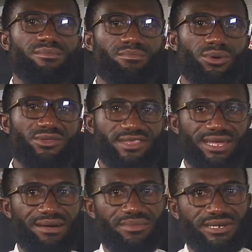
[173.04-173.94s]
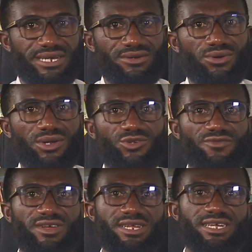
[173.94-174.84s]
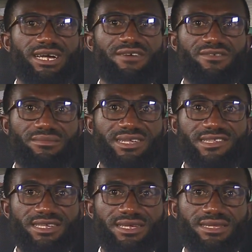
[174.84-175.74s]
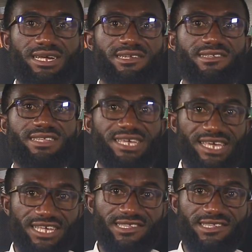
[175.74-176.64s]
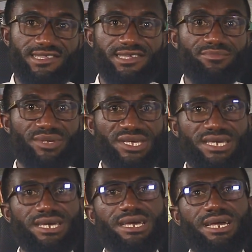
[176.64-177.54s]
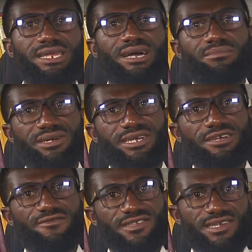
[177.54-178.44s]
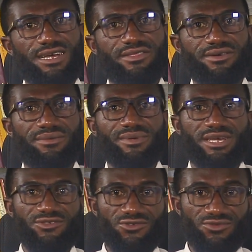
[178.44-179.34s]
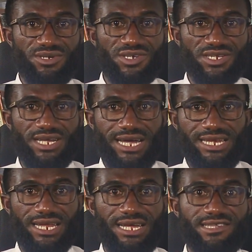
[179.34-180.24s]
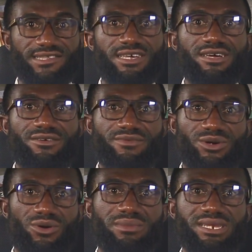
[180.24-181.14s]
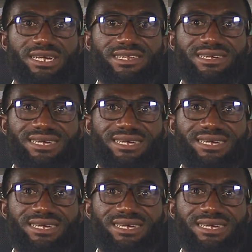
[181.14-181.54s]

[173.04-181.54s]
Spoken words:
Both the American College of Clinical Pharmacy, that is the ACCP, and the American Physiotherapy Association guidelines recommended